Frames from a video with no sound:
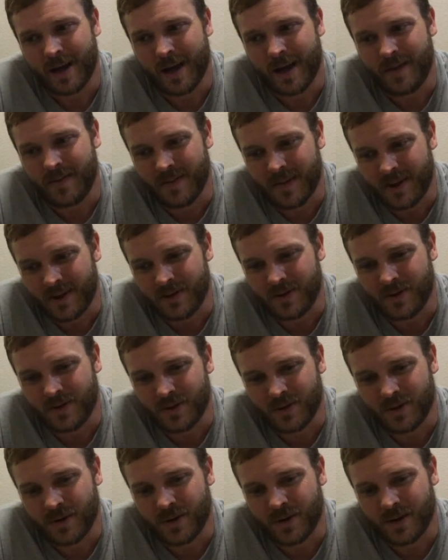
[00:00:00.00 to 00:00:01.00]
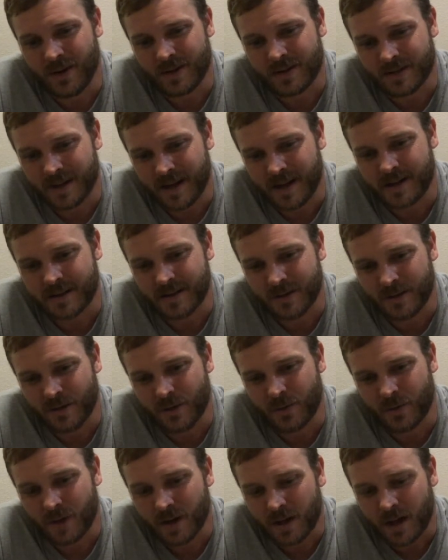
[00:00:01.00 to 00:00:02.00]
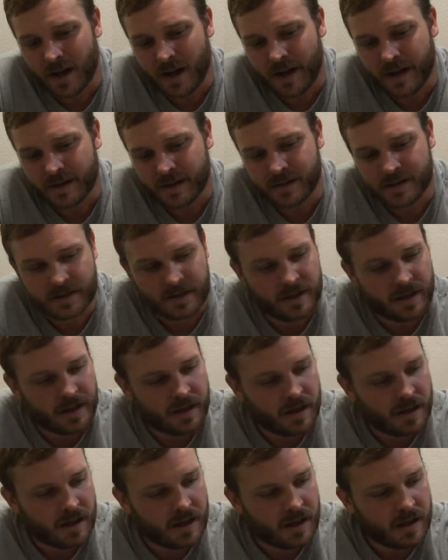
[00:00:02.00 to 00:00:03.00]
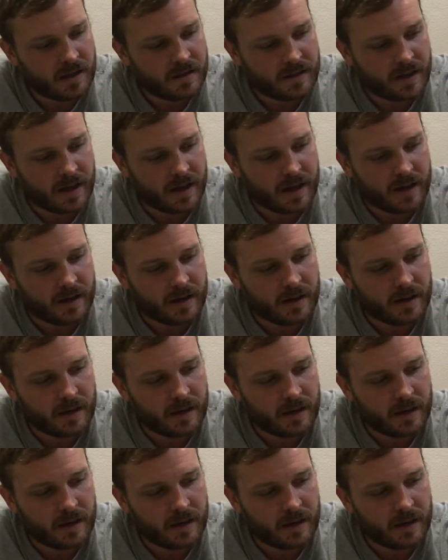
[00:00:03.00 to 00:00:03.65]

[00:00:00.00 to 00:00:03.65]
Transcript: And then it's not until you realize that